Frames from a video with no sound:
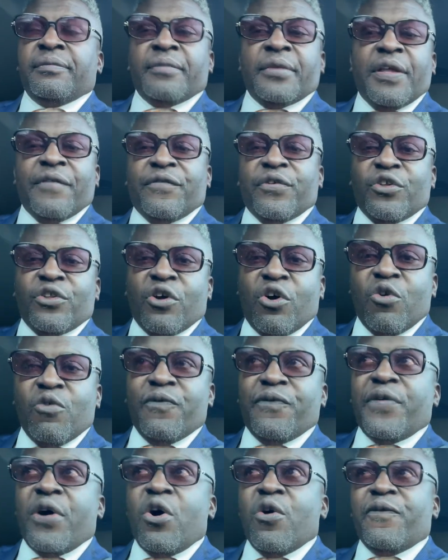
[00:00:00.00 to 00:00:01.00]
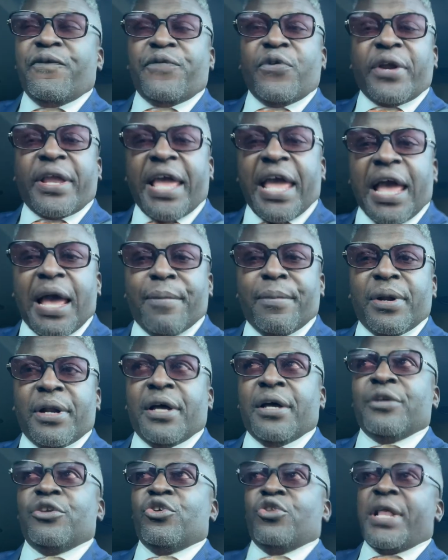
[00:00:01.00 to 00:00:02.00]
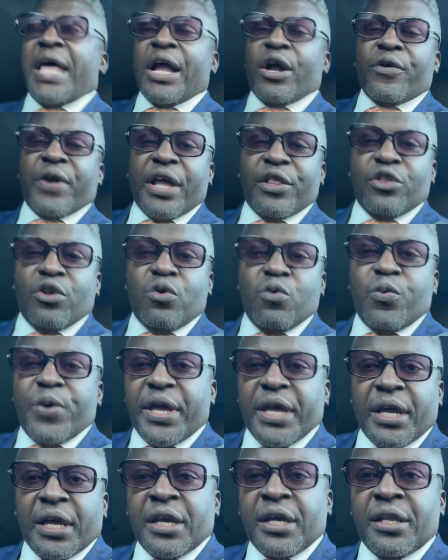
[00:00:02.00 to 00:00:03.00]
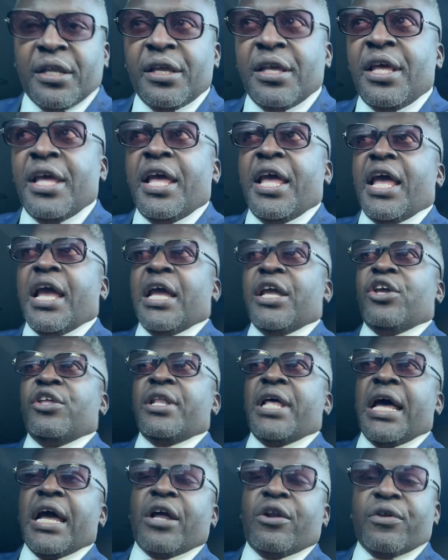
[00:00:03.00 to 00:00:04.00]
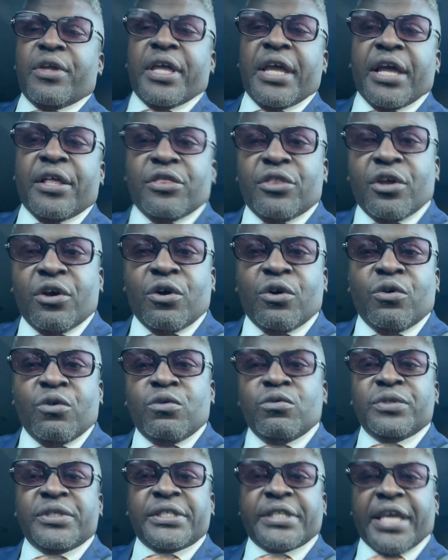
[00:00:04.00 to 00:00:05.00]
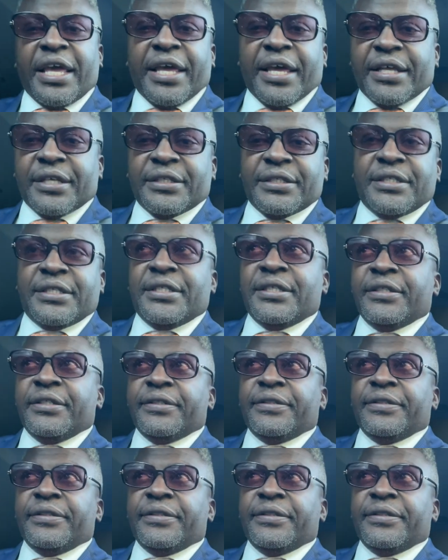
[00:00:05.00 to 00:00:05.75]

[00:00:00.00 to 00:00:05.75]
If you don't vote for Kamala, you're not going to get no weed and you're not going to get no skins.